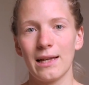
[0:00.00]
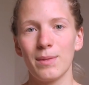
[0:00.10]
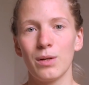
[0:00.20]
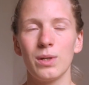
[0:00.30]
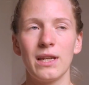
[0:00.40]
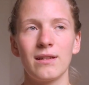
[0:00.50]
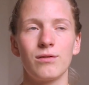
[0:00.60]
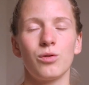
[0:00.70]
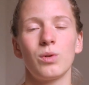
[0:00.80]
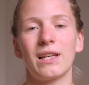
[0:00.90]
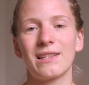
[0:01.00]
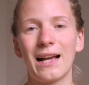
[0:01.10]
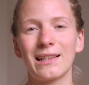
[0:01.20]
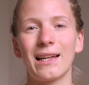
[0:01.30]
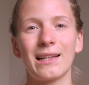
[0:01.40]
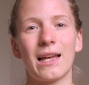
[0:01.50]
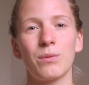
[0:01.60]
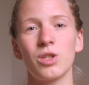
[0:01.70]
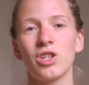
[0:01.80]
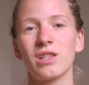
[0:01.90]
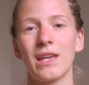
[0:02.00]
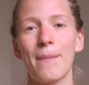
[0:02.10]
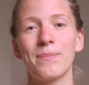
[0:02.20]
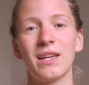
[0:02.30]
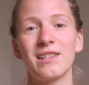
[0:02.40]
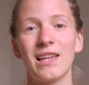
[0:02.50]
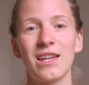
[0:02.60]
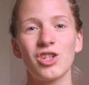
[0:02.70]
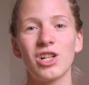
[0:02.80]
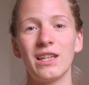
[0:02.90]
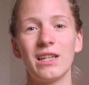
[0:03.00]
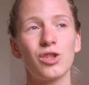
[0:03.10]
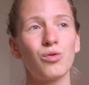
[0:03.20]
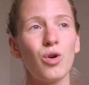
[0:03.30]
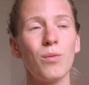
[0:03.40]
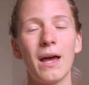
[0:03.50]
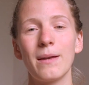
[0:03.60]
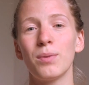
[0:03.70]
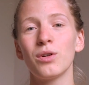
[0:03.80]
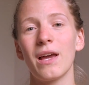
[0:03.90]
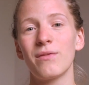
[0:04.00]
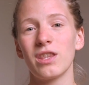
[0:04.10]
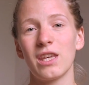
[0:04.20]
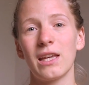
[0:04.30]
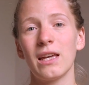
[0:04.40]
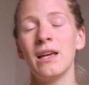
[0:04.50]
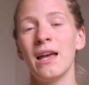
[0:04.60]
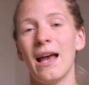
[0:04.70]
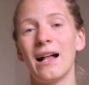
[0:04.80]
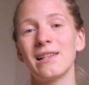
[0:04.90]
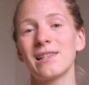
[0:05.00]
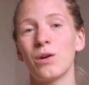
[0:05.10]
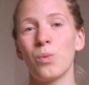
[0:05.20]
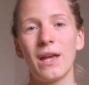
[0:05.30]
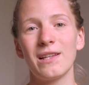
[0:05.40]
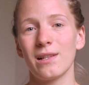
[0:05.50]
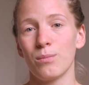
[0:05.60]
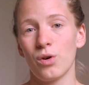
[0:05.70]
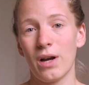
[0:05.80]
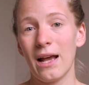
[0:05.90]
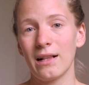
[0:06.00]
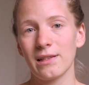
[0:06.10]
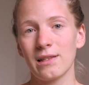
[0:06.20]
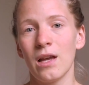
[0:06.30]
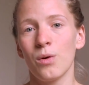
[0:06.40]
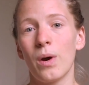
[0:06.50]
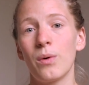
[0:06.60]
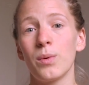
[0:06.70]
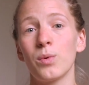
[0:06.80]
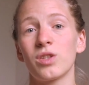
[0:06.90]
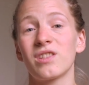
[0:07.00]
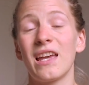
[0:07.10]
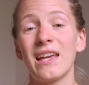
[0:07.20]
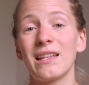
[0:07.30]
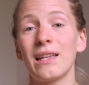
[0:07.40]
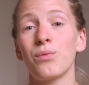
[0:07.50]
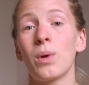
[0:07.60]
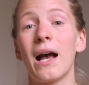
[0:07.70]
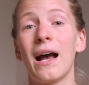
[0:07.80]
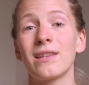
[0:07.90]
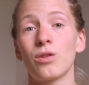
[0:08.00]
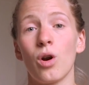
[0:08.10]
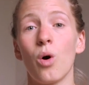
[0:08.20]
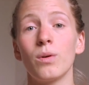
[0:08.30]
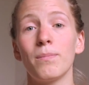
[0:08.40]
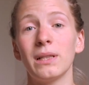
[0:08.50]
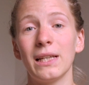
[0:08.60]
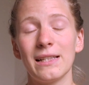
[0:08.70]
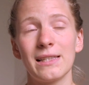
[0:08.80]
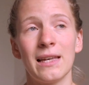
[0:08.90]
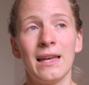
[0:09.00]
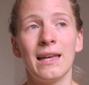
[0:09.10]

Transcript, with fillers: I mean, we didn't do it exactly like that. We just kept the essential in his room and put everything else away somewhere else where we would take it if we had our own place.